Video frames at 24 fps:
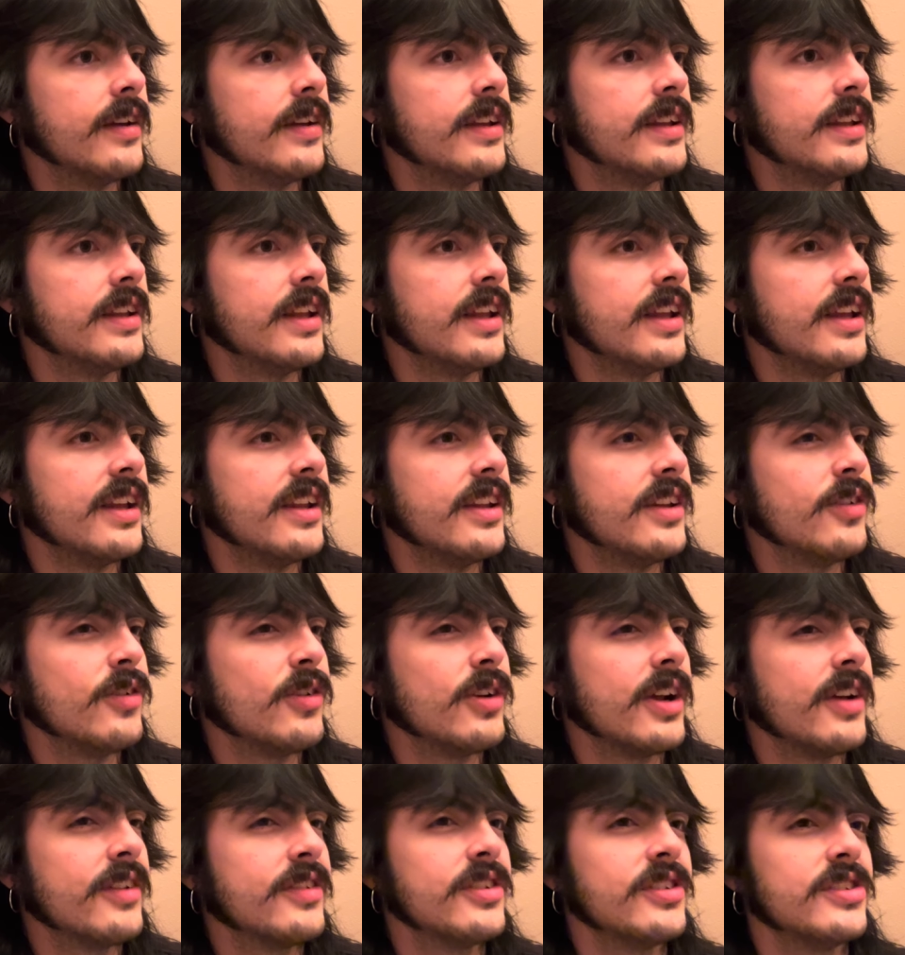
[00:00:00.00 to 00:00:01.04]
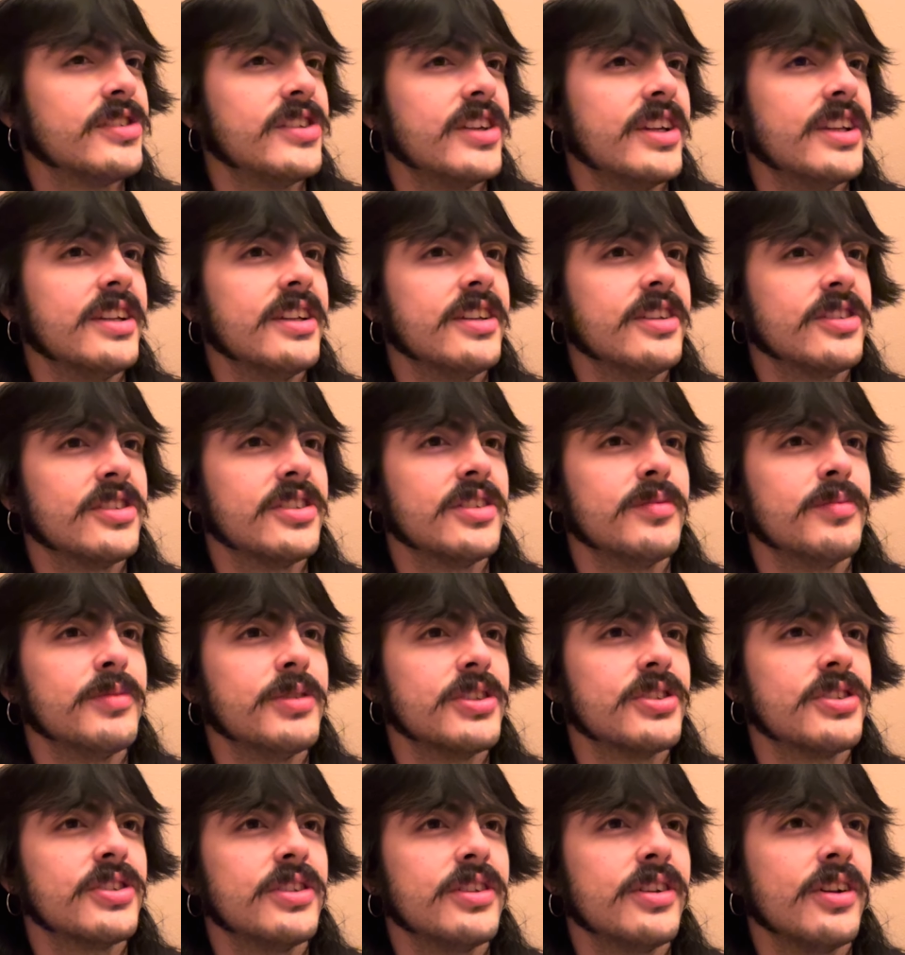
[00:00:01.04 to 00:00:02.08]
and they would have to send in a
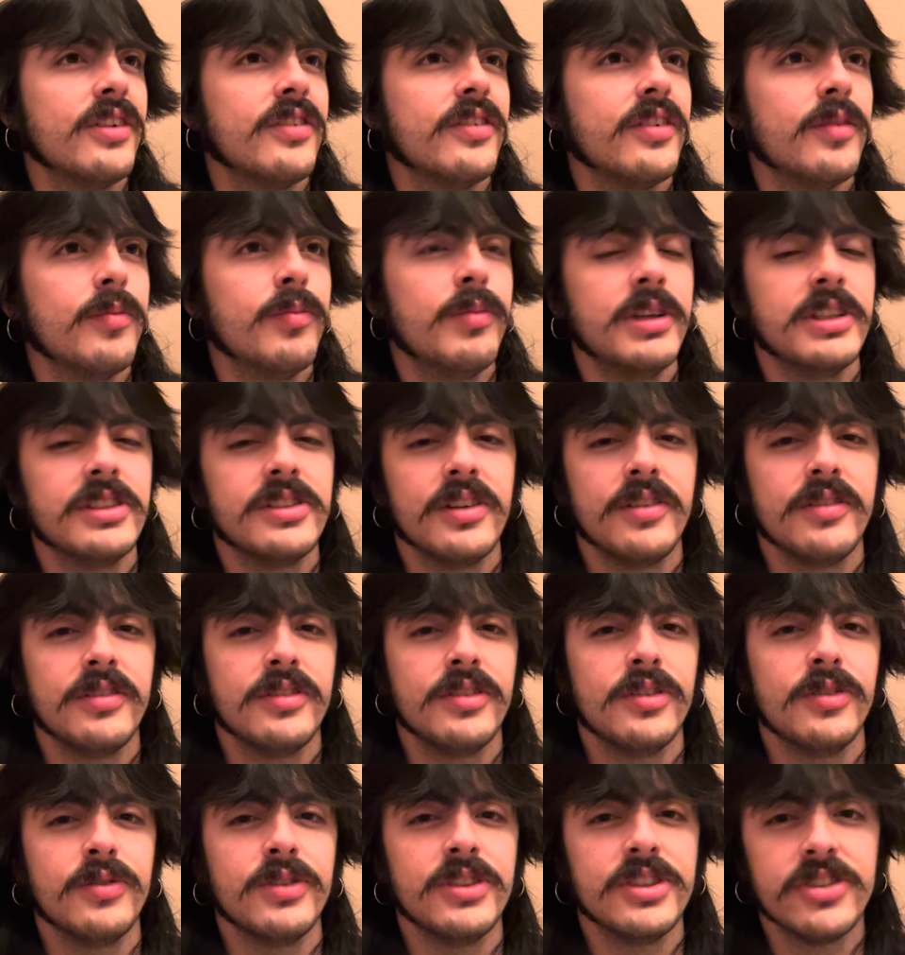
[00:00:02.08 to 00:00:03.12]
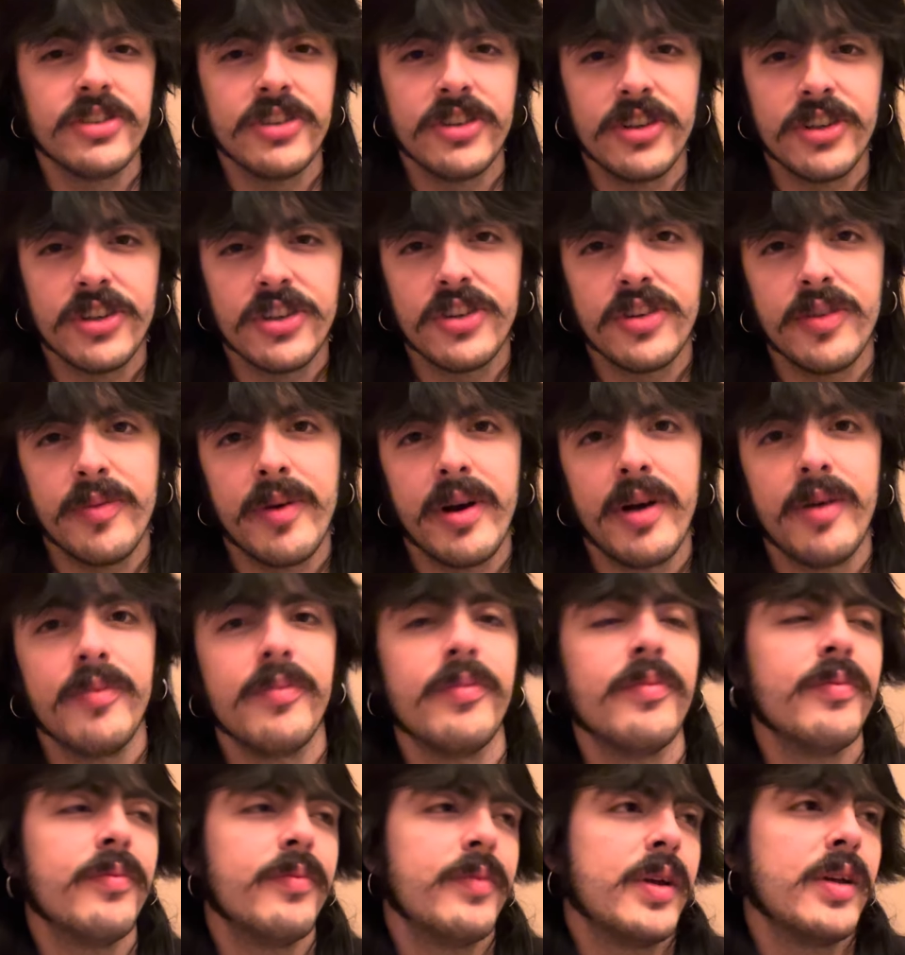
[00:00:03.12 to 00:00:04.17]
submission based off of the research, about
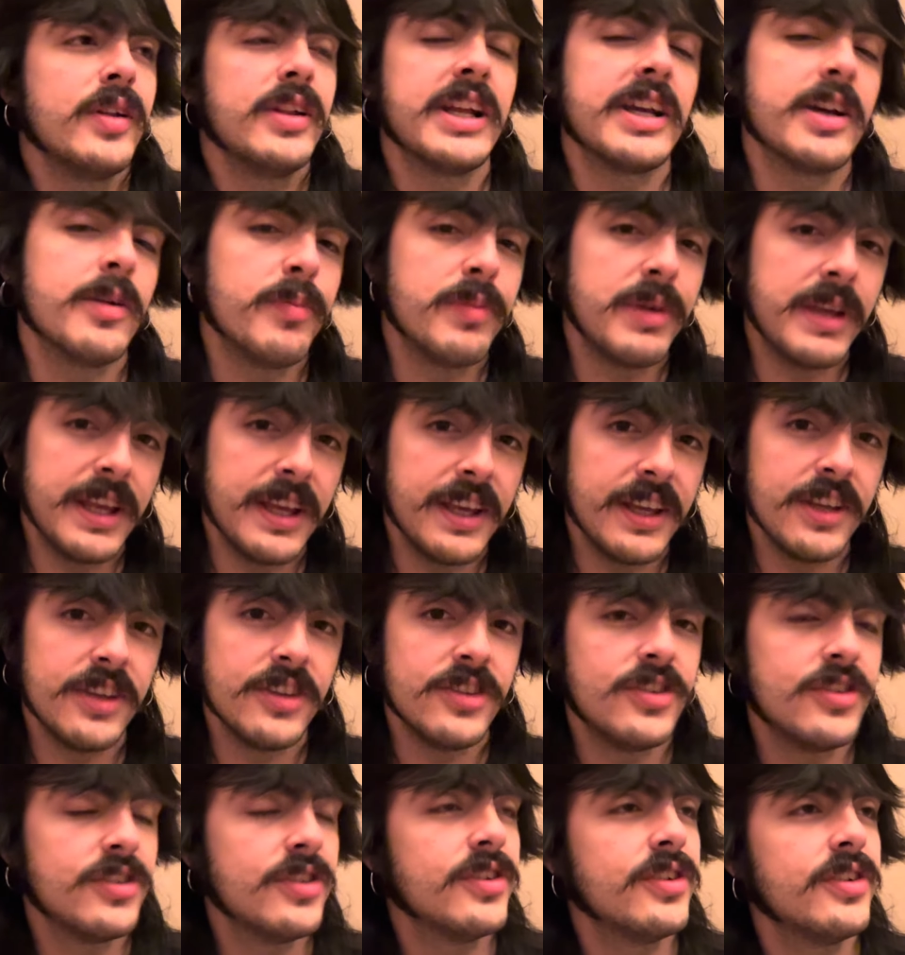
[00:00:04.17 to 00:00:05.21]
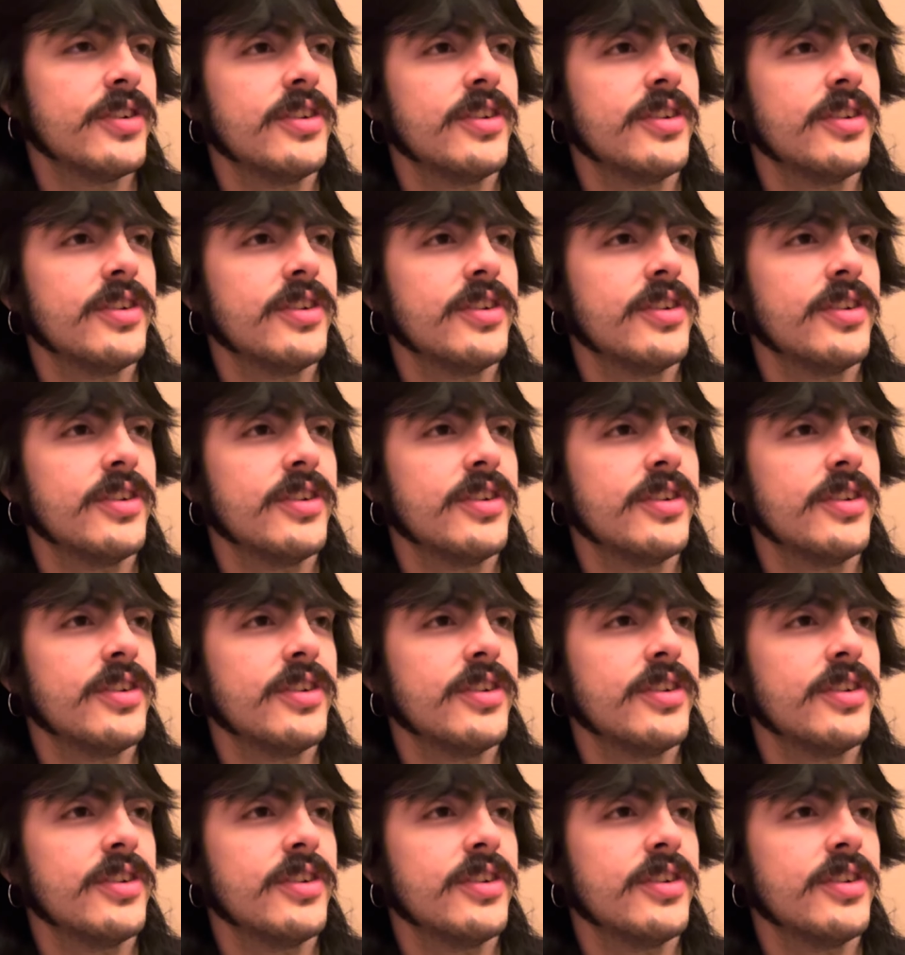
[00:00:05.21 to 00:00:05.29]
maybe like a page,